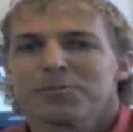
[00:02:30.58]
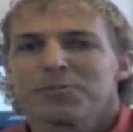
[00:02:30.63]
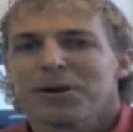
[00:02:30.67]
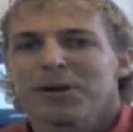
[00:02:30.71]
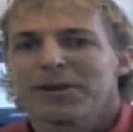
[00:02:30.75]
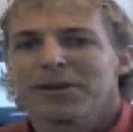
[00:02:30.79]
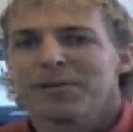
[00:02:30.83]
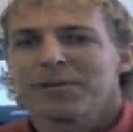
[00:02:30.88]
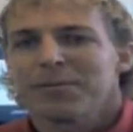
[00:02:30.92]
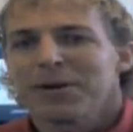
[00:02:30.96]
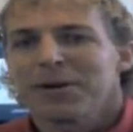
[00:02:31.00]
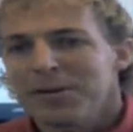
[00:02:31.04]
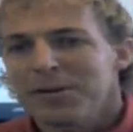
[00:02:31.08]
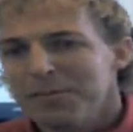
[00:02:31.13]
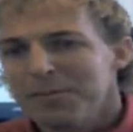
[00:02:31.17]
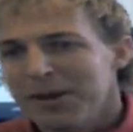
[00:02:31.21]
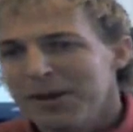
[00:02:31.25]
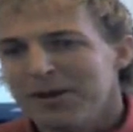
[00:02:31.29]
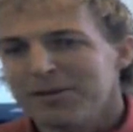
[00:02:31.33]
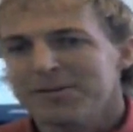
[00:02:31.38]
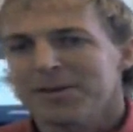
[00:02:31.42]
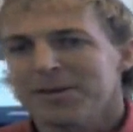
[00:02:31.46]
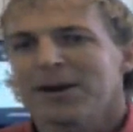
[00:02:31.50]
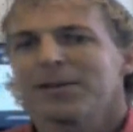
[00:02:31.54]
spending money,
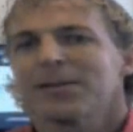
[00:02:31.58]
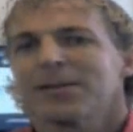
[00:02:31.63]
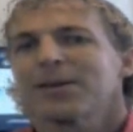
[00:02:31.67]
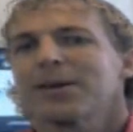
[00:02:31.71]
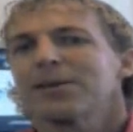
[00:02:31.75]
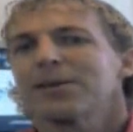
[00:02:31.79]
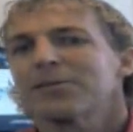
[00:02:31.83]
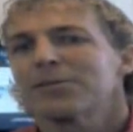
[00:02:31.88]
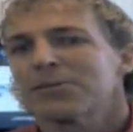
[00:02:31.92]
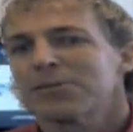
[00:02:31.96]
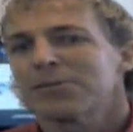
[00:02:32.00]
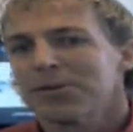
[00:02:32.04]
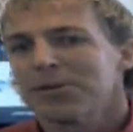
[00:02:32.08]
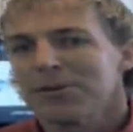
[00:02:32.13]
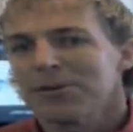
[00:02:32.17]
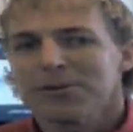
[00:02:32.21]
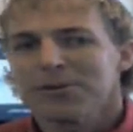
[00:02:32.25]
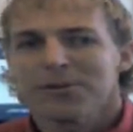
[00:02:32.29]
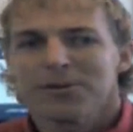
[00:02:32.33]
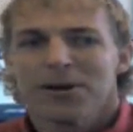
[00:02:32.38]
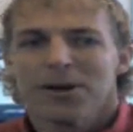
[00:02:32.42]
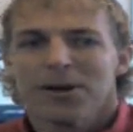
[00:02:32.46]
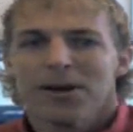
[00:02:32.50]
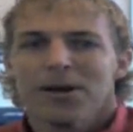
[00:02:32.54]
because that leads
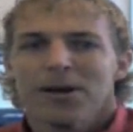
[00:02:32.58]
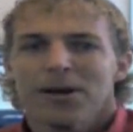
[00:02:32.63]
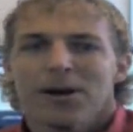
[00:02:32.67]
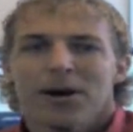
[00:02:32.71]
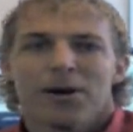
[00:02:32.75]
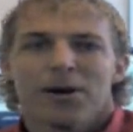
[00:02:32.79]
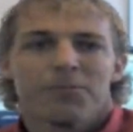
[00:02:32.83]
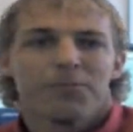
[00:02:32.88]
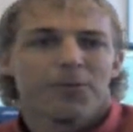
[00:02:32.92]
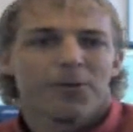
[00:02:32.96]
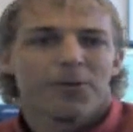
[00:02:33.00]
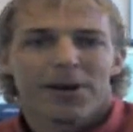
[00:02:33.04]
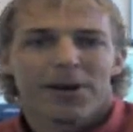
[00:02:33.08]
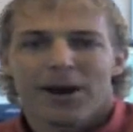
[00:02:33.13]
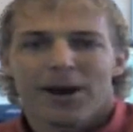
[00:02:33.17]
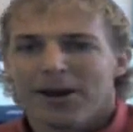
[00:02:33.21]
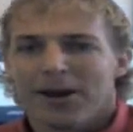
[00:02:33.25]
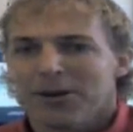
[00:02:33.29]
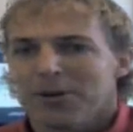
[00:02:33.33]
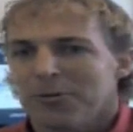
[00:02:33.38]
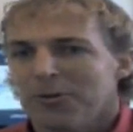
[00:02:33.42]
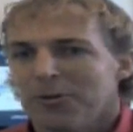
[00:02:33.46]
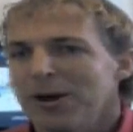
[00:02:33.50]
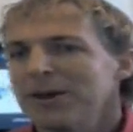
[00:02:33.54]
to hopefully
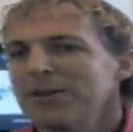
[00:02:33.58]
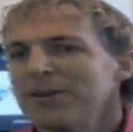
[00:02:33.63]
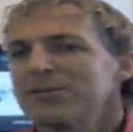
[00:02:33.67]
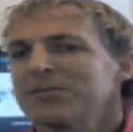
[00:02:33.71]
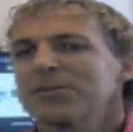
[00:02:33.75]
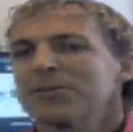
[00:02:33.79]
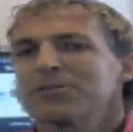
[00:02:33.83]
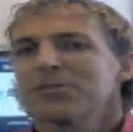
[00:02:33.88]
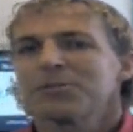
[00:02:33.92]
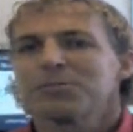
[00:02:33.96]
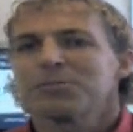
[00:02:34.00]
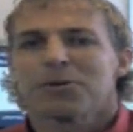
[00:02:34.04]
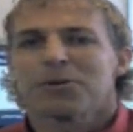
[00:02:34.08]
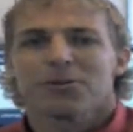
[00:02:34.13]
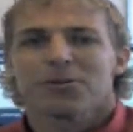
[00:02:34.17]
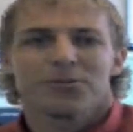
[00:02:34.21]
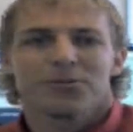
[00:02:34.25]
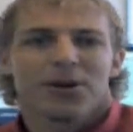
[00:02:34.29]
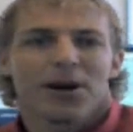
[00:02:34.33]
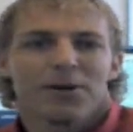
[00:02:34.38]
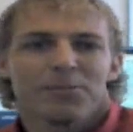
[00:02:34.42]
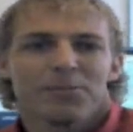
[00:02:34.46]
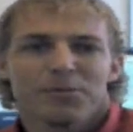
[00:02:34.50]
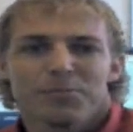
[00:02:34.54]
higher wages, more
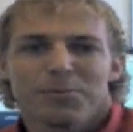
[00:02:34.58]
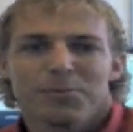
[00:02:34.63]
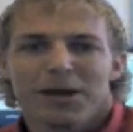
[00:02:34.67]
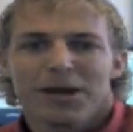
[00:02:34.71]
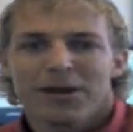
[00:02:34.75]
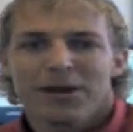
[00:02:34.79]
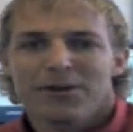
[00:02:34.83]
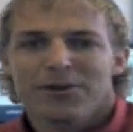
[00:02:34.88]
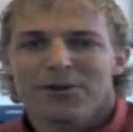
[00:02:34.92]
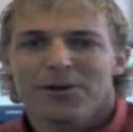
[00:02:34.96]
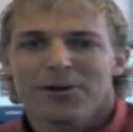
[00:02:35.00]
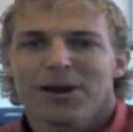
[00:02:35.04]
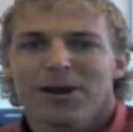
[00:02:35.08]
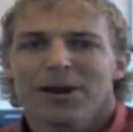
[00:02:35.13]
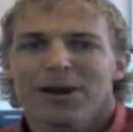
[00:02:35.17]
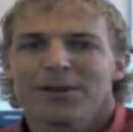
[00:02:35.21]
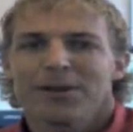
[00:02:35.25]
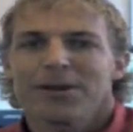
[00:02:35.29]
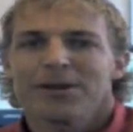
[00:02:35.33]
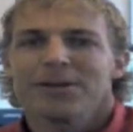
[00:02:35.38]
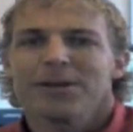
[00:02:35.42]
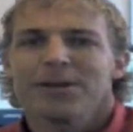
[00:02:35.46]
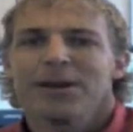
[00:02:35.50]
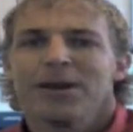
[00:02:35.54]
jobs being
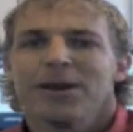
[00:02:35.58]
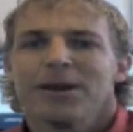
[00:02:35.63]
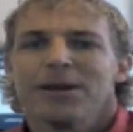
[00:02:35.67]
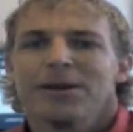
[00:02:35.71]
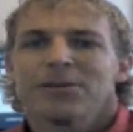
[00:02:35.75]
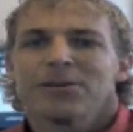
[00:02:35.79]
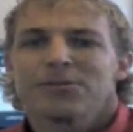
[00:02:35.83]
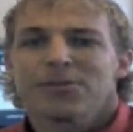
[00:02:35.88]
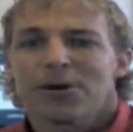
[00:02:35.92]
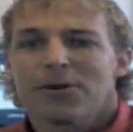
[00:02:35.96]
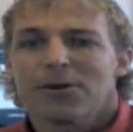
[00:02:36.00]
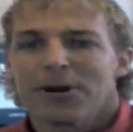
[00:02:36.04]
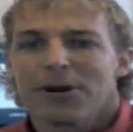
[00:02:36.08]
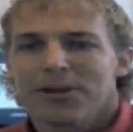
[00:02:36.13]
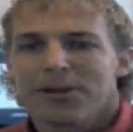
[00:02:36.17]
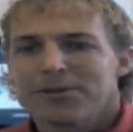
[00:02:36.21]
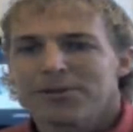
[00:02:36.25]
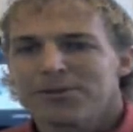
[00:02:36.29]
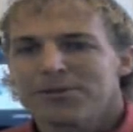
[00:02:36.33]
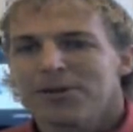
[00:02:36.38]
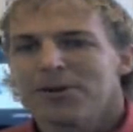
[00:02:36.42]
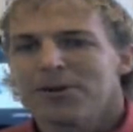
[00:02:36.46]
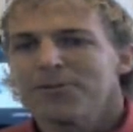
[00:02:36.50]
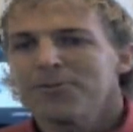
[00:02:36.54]
created, so on
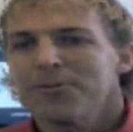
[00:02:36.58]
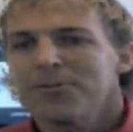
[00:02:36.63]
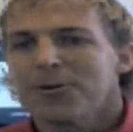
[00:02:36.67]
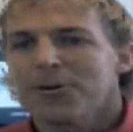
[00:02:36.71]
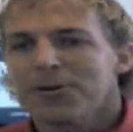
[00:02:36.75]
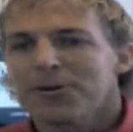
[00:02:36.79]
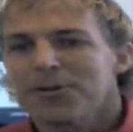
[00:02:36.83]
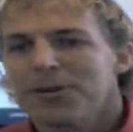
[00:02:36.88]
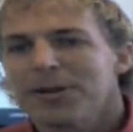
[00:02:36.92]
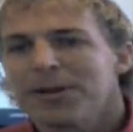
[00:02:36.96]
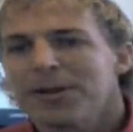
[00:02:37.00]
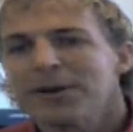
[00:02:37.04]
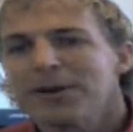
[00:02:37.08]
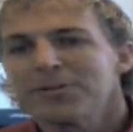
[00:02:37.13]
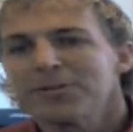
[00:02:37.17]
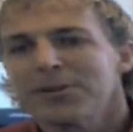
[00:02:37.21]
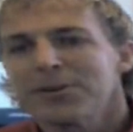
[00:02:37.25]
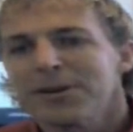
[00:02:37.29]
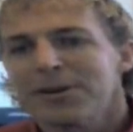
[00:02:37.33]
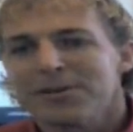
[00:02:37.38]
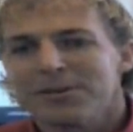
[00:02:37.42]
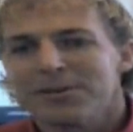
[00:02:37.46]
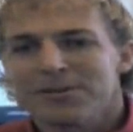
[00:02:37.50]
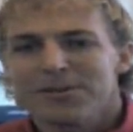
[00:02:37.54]
and so forth. And as
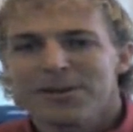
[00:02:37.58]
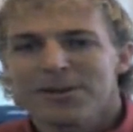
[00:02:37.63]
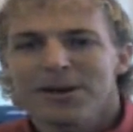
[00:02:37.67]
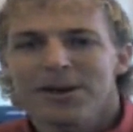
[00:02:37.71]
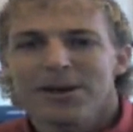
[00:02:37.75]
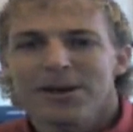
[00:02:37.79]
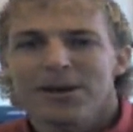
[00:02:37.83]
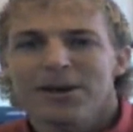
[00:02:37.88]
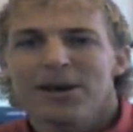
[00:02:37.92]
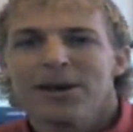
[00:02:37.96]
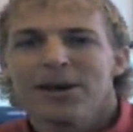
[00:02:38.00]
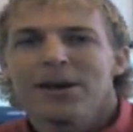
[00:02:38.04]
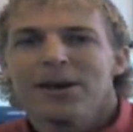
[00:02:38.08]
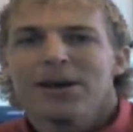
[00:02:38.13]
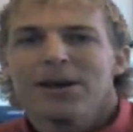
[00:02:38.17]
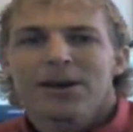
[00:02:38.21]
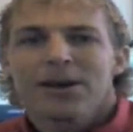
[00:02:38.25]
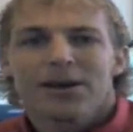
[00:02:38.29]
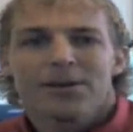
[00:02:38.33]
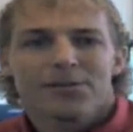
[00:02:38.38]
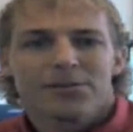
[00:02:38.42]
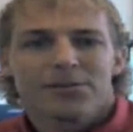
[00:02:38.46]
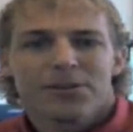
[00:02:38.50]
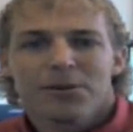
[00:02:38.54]
you can see,
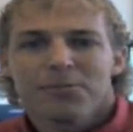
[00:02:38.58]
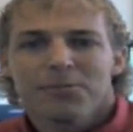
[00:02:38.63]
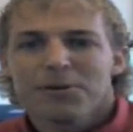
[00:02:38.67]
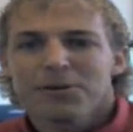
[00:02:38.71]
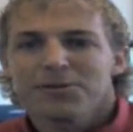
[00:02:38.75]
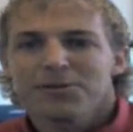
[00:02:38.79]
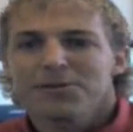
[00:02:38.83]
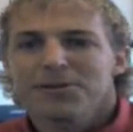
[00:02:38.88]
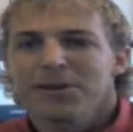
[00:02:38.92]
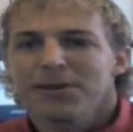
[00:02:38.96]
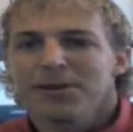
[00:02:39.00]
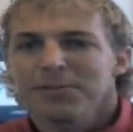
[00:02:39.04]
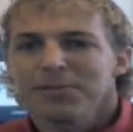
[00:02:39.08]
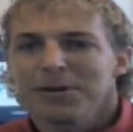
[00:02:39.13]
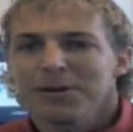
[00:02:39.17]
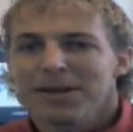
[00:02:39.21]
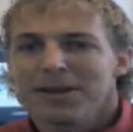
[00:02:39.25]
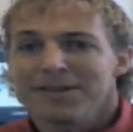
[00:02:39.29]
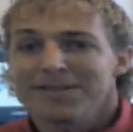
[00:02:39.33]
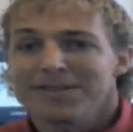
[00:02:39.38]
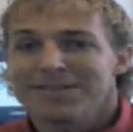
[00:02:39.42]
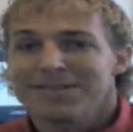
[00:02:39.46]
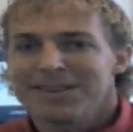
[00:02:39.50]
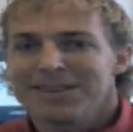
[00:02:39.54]
consumer sentiment
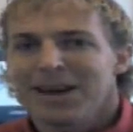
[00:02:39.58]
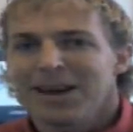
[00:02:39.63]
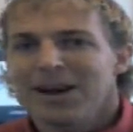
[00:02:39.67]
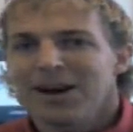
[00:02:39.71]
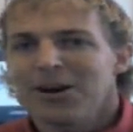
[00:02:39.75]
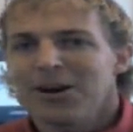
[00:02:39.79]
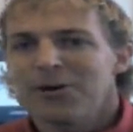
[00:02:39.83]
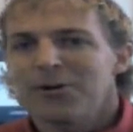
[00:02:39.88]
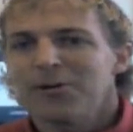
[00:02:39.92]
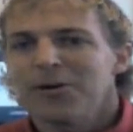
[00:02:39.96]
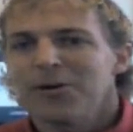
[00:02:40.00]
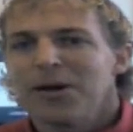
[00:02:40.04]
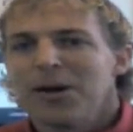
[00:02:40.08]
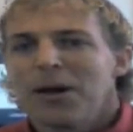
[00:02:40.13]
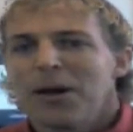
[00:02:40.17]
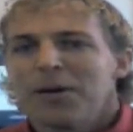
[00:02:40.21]
is now